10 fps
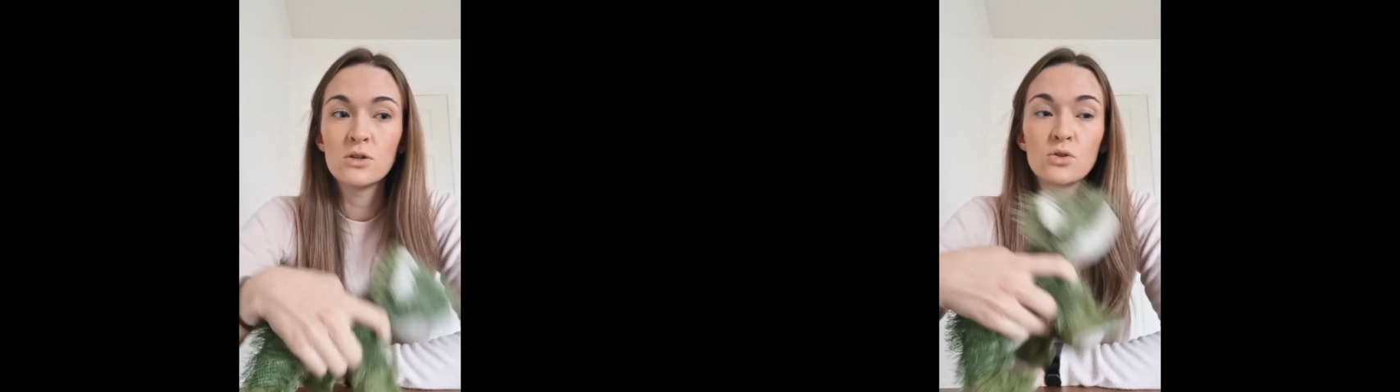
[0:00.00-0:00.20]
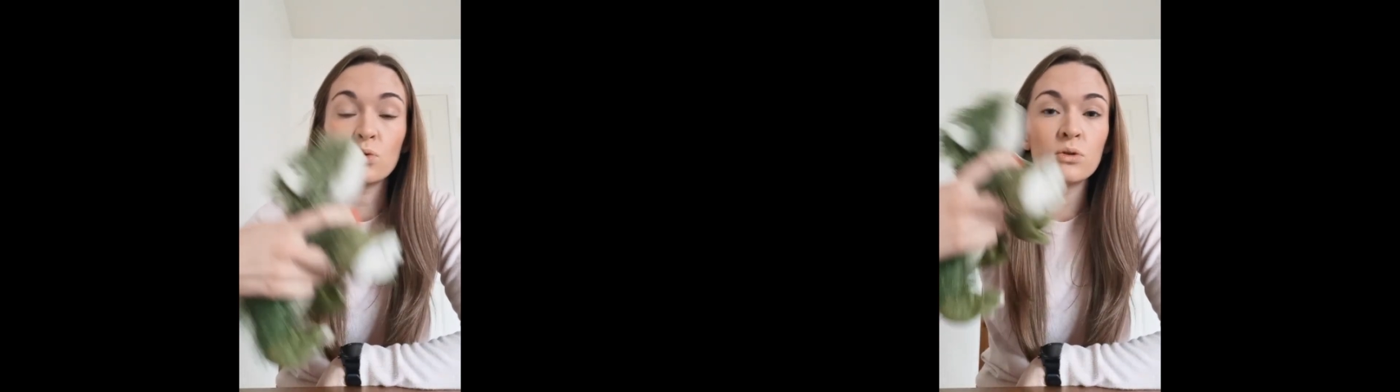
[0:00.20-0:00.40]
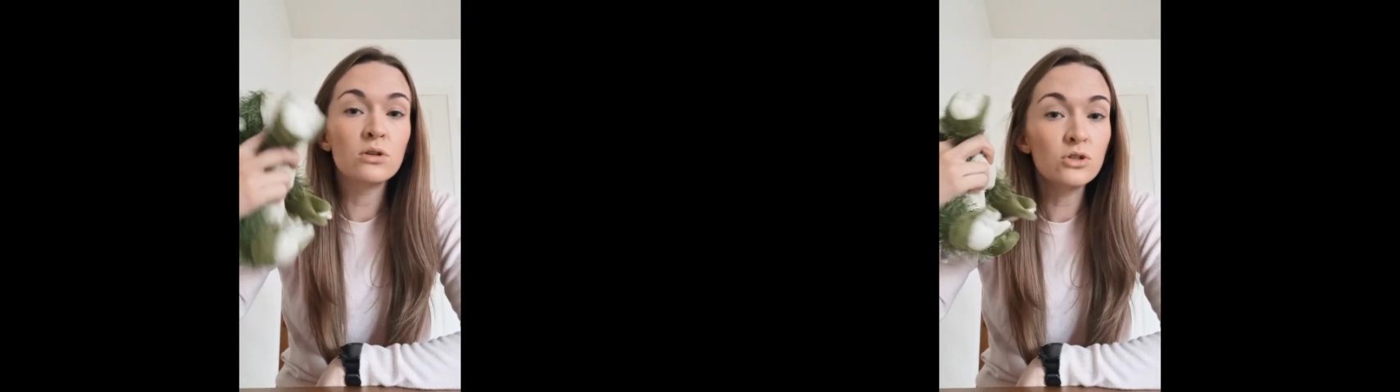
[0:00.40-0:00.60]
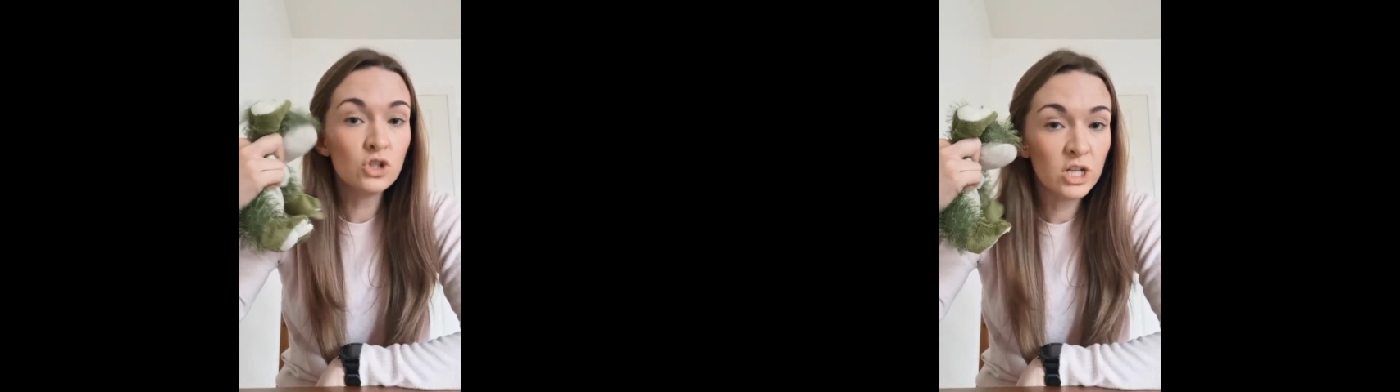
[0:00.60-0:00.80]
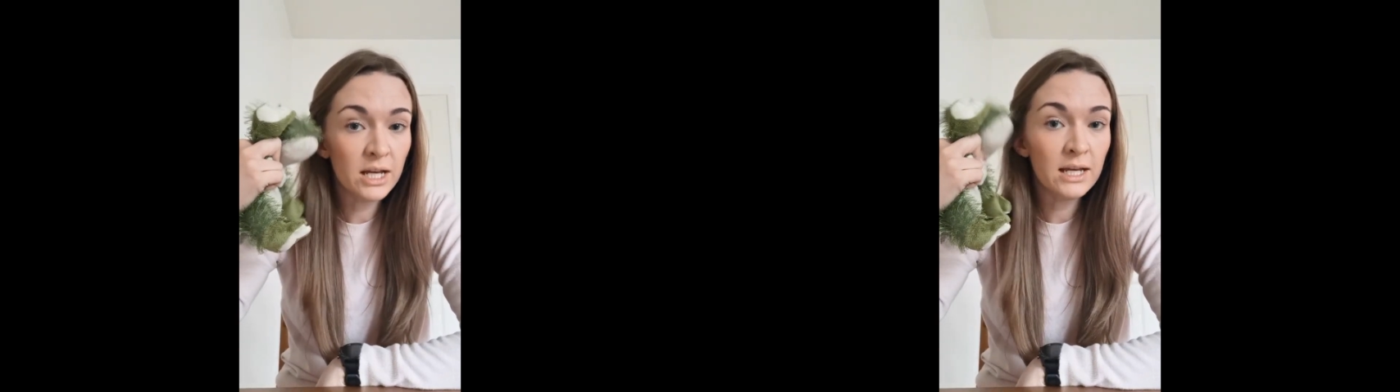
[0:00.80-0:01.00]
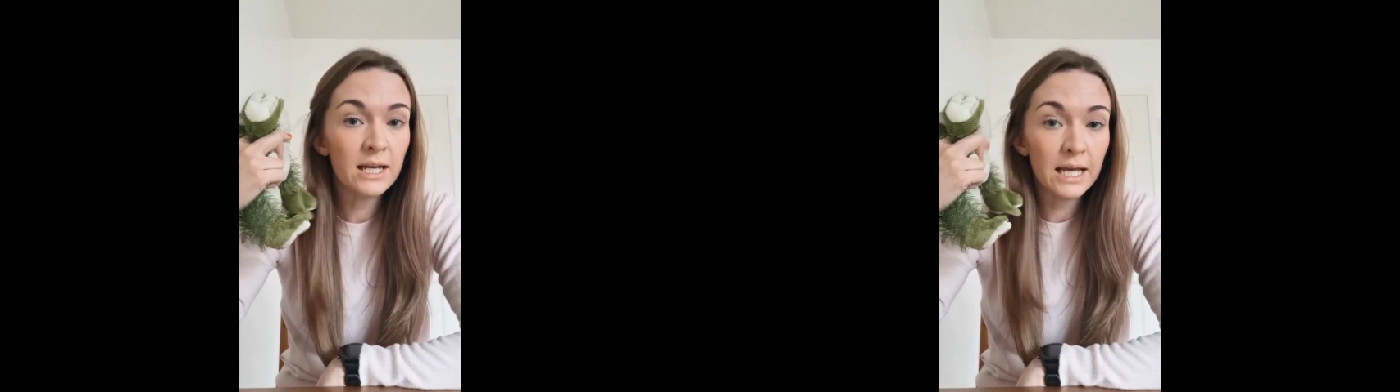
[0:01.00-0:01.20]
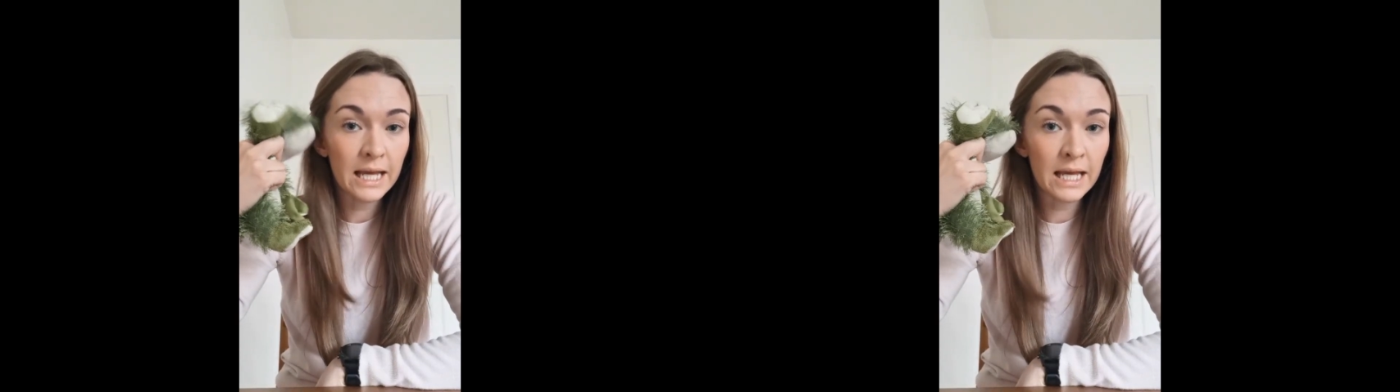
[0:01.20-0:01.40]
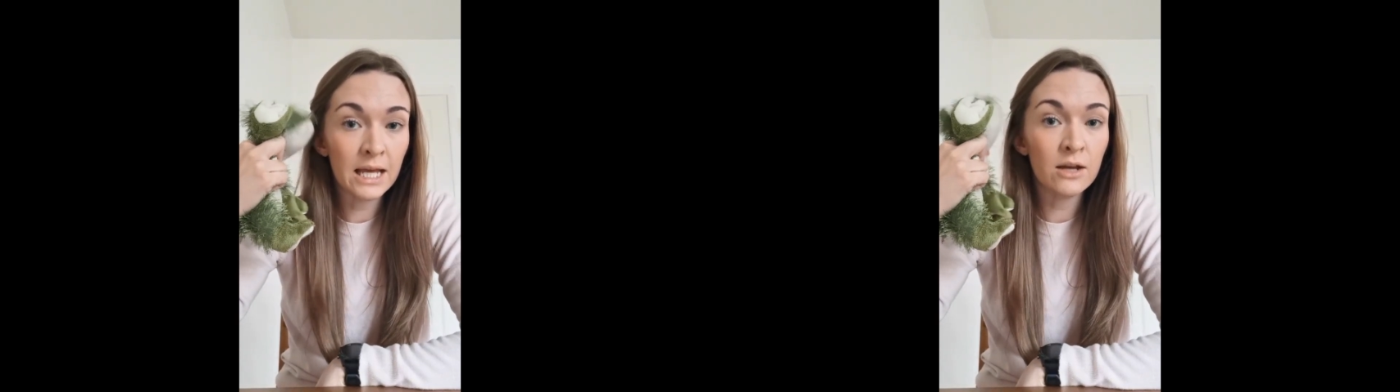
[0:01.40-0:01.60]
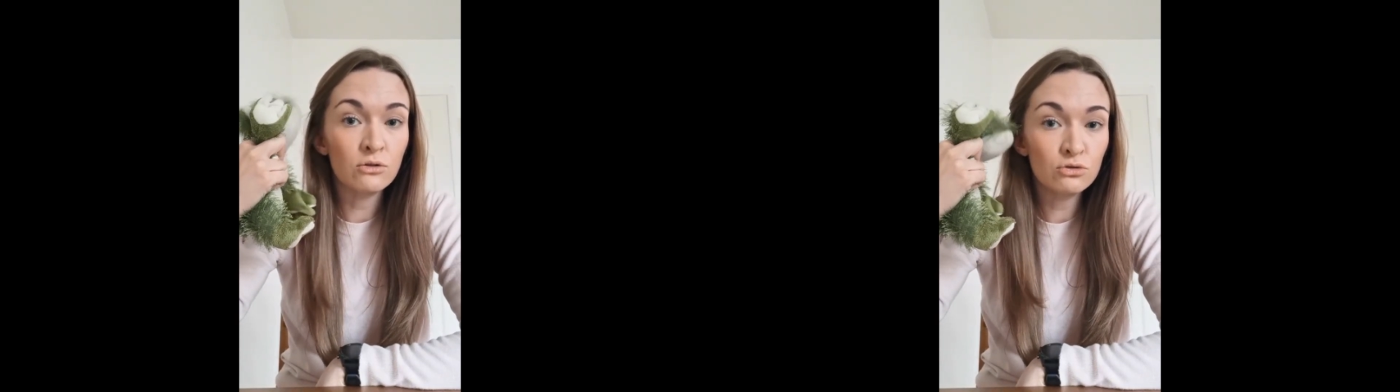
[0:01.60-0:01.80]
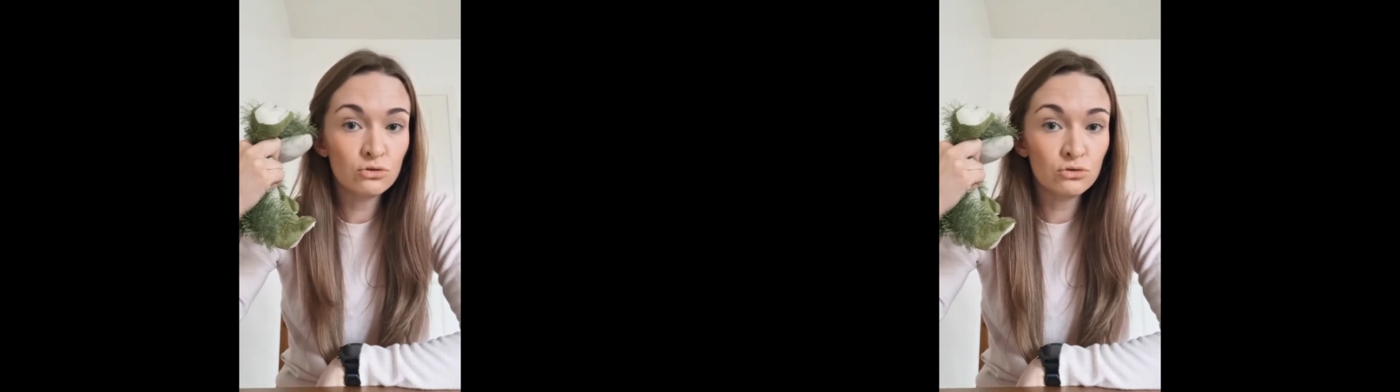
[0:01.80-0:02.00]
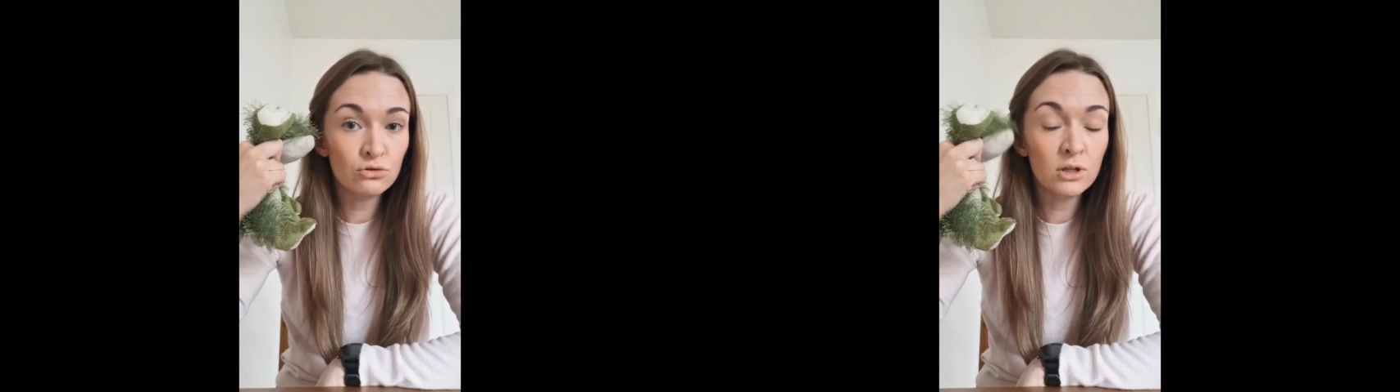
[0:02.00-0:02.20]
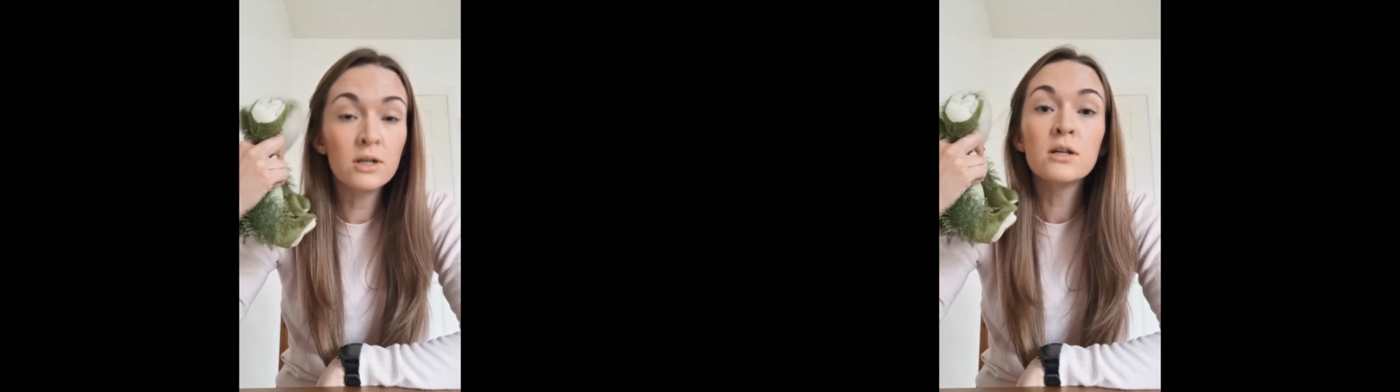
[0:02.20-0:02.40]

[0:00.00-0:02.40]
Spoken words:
So ch, a, r,